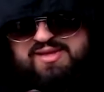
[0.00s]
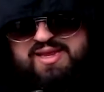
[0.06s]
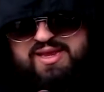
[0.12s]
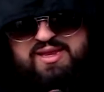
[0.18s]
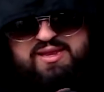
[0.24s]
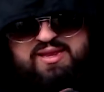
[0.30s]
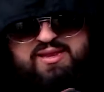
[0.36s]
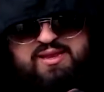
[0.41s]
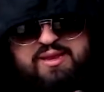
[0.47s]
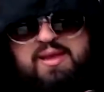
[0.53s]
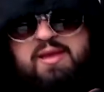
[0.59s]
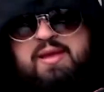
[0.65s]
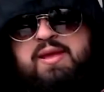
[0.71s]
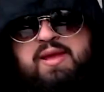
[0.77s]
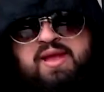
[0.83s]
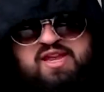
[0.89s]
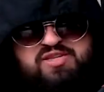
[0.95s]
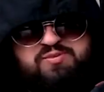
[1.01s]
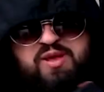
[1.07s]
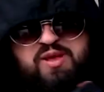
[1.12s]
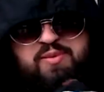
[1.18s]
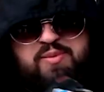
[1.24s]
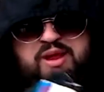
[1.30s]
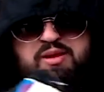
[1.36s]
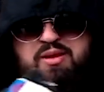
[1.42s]
a
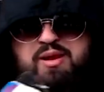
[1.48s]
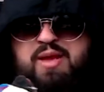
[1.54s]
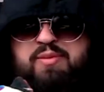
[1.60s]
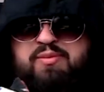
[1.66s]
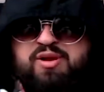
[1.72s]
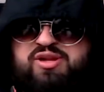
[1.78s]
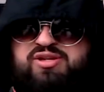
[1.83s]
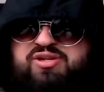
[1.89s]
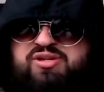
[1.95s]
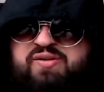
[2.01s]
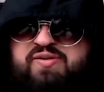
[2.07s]
Spider-Man collaboration.